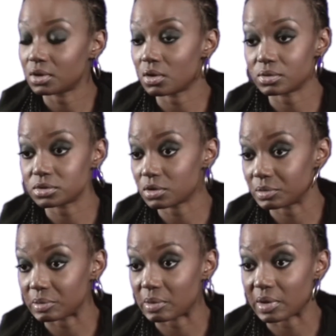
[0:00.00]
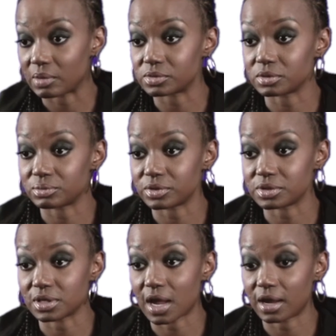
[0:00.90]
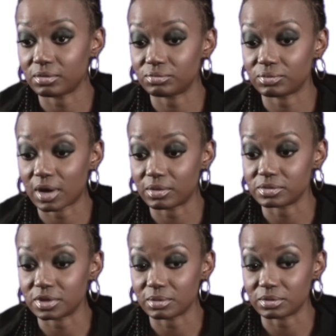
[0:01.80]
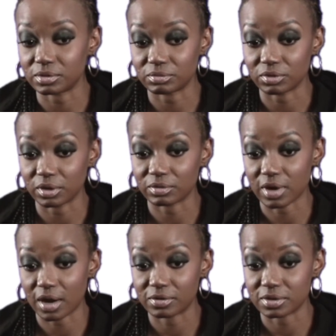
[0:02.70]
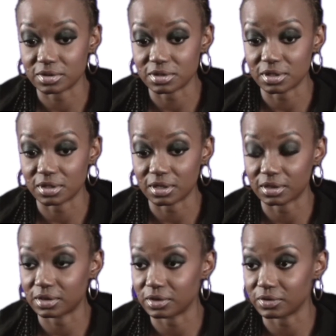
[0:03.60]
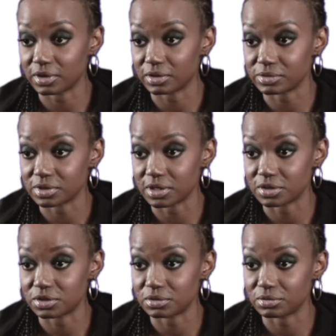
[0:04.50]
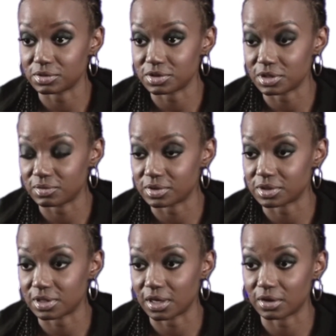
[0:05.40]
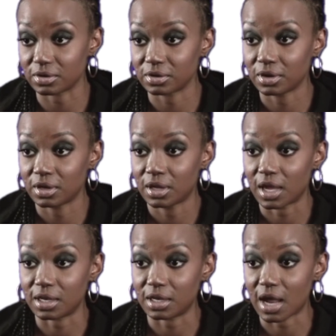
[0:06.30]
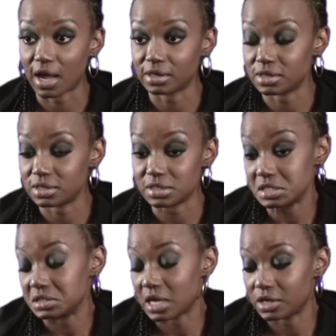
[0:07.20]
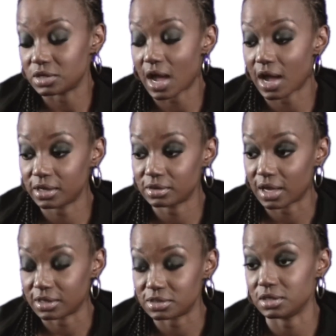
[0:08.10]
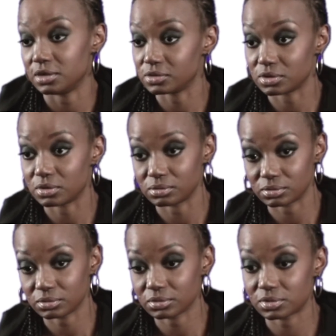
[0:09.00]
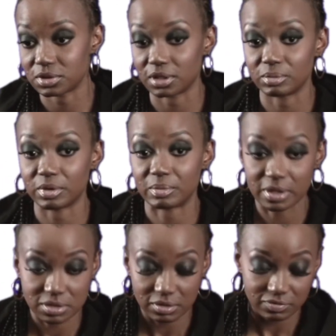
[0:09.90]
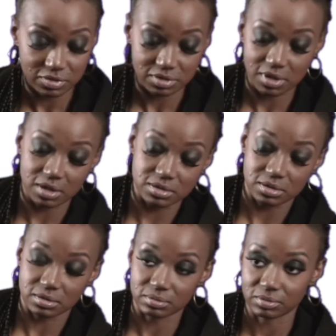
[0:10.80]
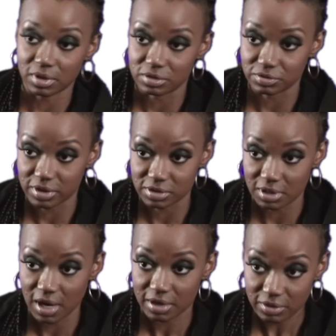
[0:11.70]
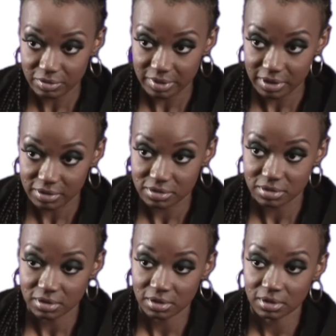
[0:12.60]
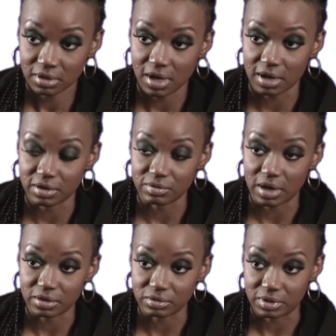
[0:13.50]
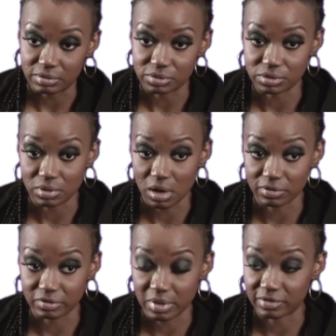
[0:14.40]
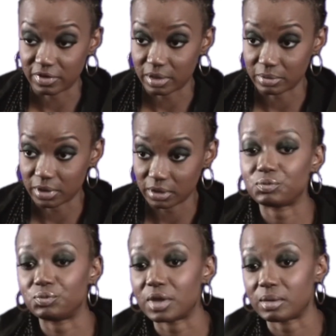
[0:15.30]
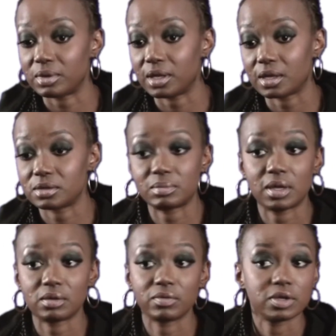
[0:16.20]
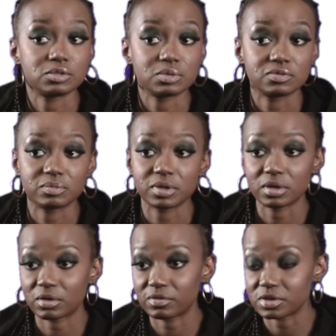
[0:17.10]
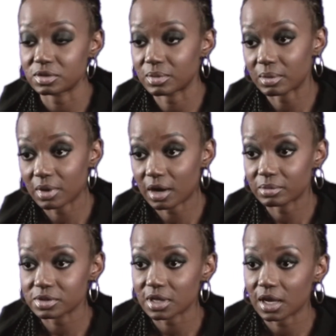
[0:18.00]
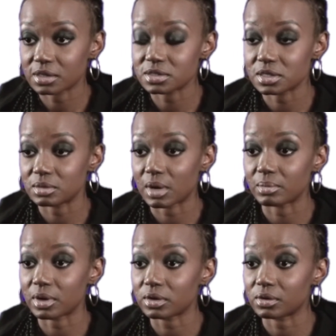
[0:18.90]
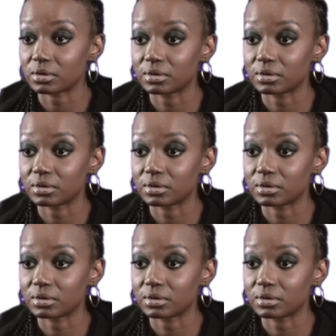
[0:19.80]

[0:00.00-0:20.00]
No one told me my mom was in prison. I was able to look around and see that clearly there was an issue and she wasn't there. And then I didn't, I at 10 years old, took it upon myself just not to address it either because I knew that it was too hard for my family. They began to make arrangements for me to go visit my mom because I hadn't seen my mother.